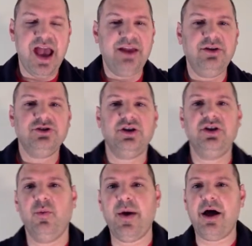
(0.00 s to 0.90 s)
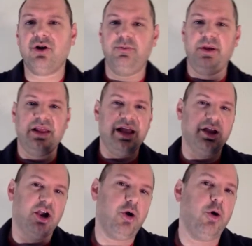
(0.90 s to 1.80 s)
And usually the well could be like
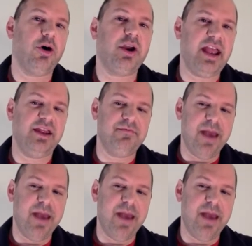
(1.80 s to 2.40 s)
a corrugated